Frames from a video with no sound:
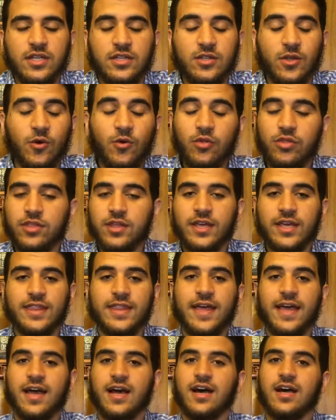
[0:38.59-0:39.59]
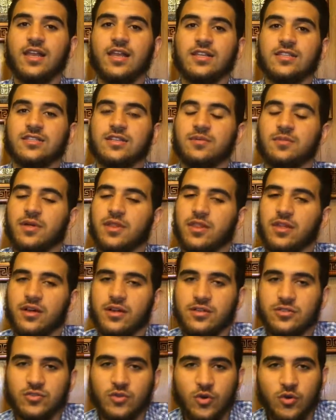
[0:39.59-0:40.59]
don't think that khalas,
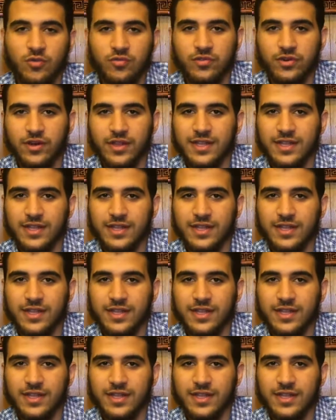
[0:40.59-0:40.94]
Ramadan is over,